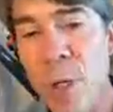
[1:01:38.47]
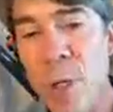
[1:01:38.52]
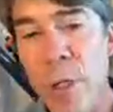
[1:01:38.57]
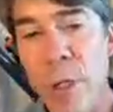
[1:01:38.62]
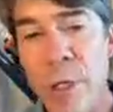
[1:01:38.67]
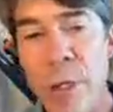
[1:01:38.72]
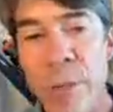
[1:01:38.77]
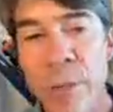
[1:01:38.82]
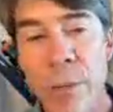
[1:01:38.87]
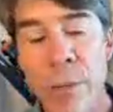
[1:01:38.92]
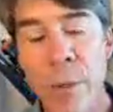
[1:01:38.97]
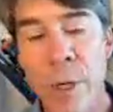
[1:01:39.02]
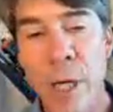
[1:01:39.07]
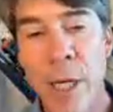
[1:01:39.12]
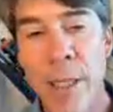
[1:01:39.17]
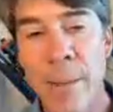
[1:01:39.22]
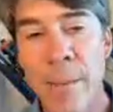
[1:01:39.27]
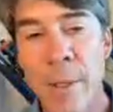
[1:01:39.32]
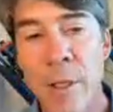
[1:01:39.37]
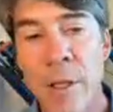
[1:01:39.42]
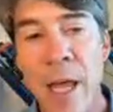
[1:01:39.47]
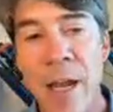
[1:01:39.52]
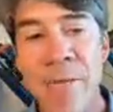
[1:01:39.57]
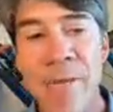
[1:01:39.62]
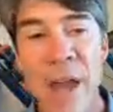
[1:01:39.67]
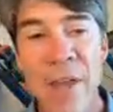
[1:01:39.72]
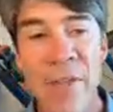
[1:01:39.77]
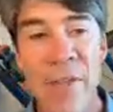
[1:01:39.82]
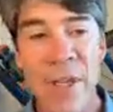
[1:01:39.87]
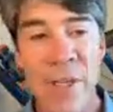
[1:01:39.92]
You know, um, a lot of
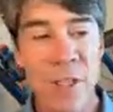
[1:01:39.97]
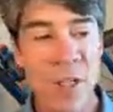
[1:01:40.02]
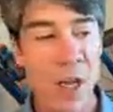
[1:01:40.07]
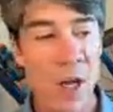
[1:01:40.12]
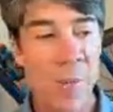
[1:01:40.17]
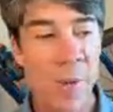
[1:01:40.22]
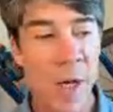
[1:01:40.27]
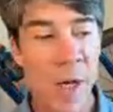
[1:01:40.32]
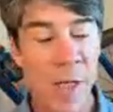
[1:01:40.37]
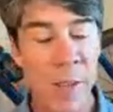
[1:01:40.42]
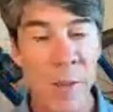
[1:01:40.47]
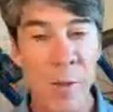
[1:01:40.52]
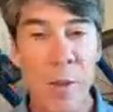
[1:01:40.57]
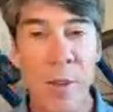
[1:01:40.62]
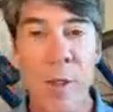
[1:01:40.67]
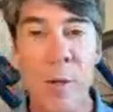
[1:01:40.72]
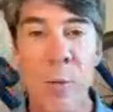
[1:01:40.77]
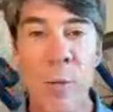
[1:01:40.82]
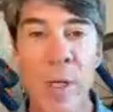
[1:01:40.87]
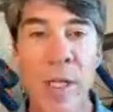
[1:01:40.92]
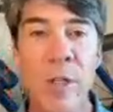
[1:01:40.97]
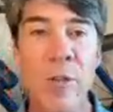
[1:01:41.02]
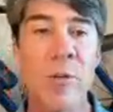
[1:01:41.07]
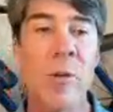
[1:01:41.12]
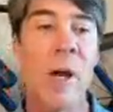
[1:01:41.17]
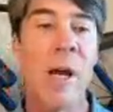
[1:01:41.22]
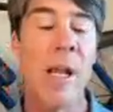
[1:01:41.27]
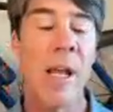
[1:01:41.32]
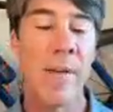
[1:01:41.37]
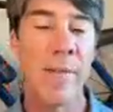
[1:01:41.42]
athletes come on. You know, we do
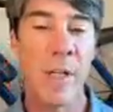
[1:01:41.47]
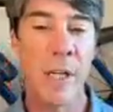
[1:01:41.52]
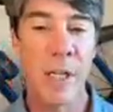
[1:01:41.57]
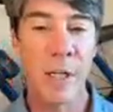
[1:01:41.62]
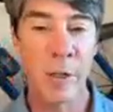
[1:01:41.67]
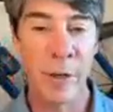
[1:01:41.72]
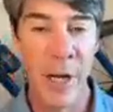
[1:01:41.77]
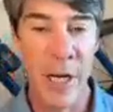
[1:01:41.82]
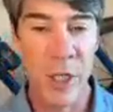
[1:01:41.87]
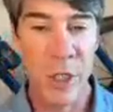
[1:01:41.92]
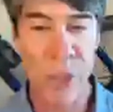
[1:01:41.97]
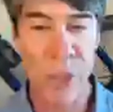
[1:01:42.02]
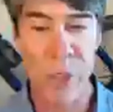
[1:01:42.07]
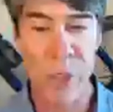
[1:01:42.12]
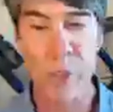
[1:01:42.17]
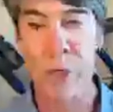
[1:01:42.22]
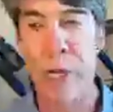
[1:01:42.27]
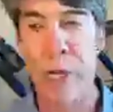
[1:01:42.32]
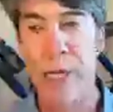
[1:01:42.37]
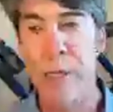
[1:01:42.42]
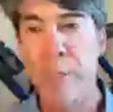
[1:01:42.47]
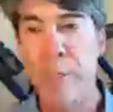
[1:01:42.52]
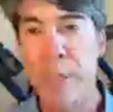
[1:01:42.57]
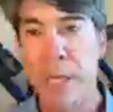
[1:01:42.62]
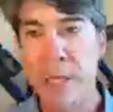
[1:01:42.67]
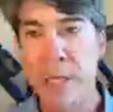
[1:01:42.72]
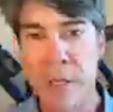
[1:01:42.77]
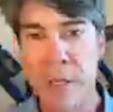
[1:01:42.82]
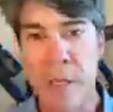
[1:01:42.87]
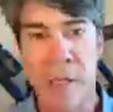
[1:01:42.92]
not have an integration of
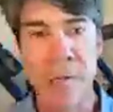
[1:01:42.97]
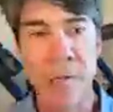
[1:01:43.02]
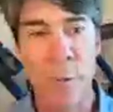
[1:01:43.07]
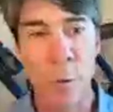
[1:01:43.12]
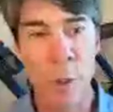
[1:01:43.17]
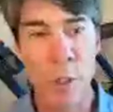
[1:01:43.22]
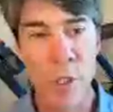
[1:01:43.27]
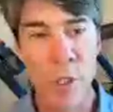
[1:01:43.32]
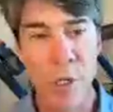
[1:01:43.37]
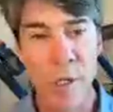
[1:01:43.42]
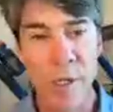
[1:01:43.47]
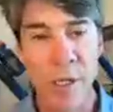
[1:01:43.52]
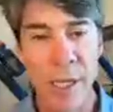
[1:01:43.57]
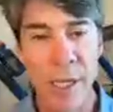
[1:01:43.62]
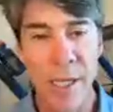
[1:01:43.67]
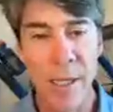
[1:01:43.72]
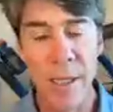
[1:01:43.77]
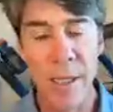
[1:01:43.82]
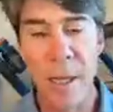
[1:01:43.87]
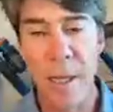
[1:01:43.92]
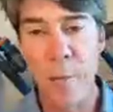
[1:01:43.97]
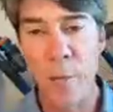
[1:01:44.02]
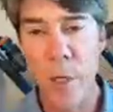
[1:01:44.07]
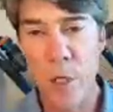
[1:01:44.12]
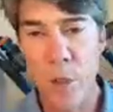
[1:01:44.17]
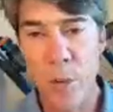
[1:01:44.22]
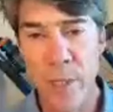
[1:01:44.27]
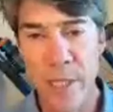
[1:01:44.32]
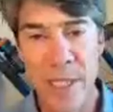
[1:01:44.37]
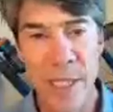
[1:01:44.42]
TrainingPeaks, unfortunately. I
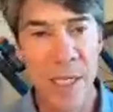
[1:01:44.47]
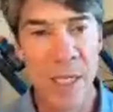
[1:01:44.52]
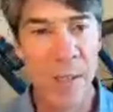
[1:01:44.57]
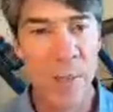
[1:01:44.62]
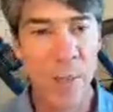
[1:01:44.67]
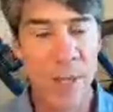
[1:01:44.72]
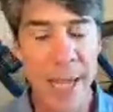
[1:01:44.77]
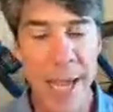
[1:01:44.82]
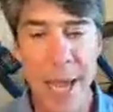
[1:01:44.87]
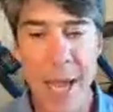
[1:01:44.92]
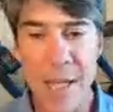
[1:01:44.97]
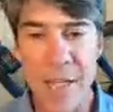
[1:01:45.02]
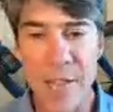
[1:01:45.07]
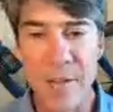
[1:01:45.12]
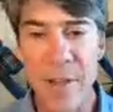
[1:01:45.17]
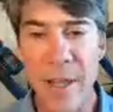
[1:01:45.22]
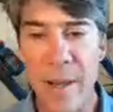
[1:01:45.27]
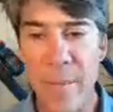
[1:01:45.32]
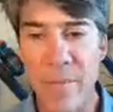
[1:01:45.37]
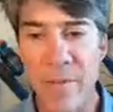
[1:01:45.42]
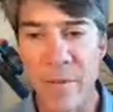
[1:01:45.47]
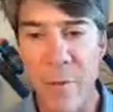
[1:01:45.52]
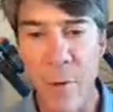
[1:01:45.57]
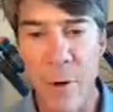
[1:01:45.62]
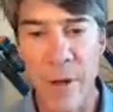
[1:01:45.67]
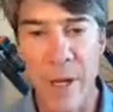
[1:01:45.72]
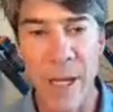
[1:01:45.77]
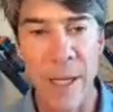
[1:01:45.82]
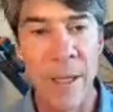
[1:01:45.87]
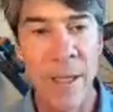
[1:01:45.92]
wish we did. We asked them
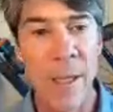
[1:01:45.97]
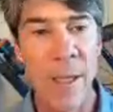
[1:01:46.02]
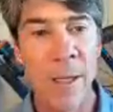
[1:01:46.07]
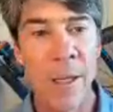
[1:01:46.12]
for it.